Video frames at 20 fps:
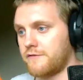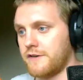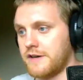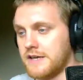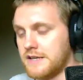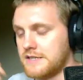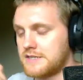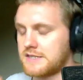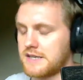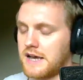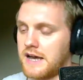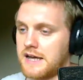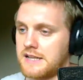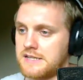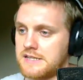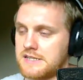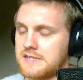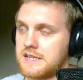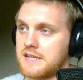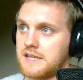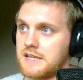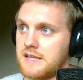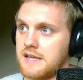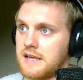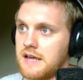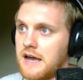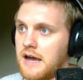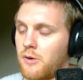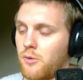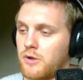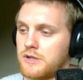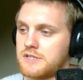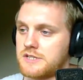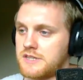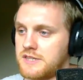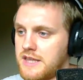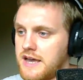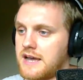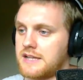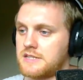office, and I
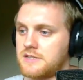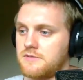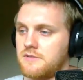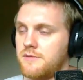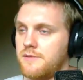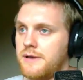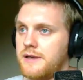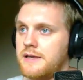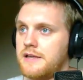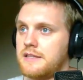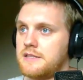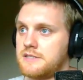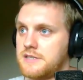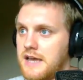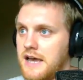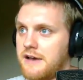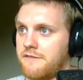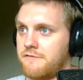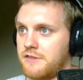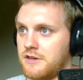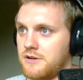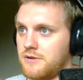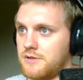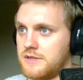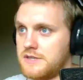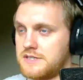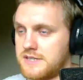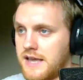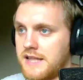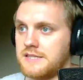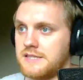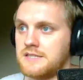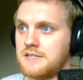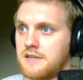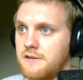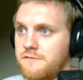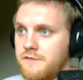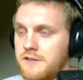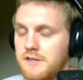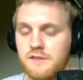wanted that to have the only
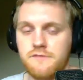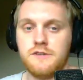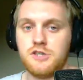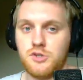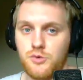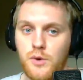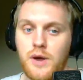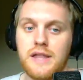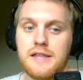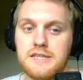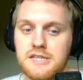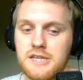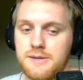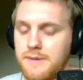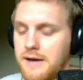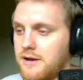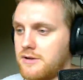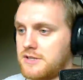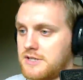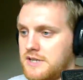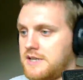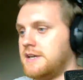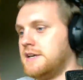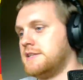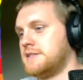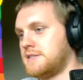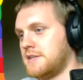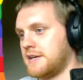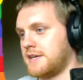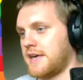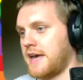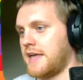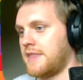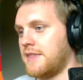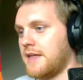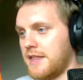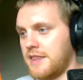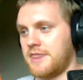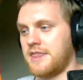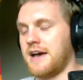sense of individuality about it.
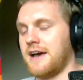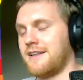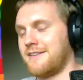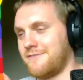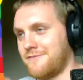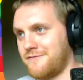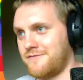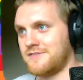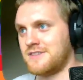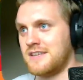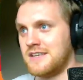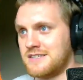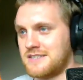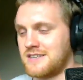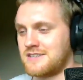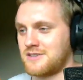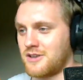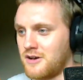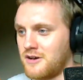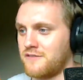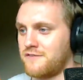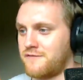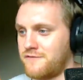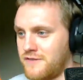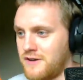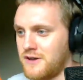Again, that is a sort of